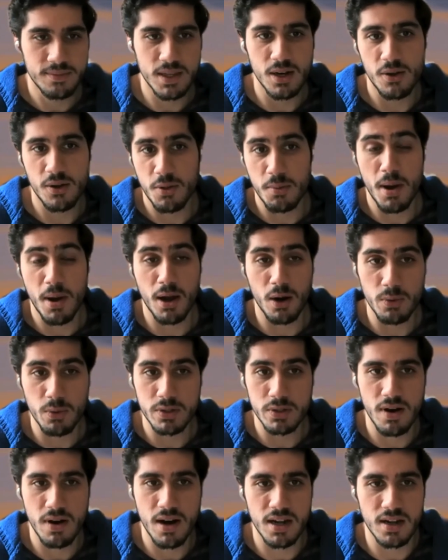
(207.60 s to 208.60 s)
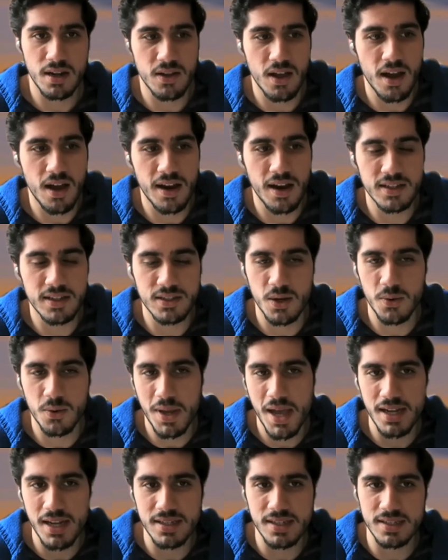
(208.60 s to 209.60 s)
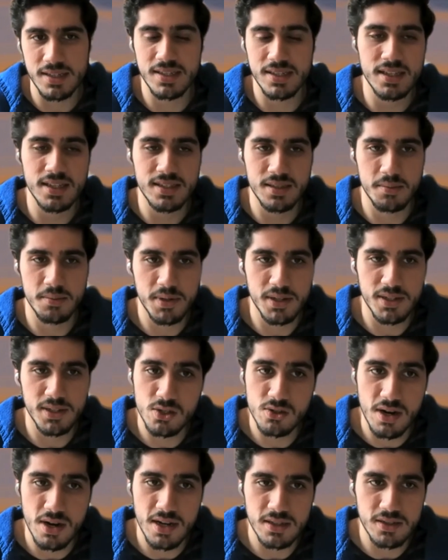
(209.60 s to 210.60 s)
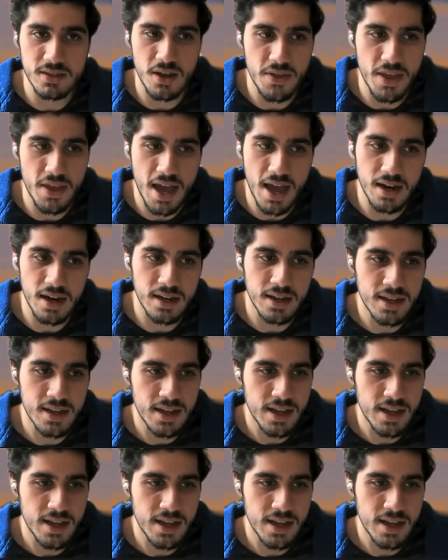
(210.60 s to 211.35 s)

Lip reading: the model was writing a lot. And so we had to set some constraints on that.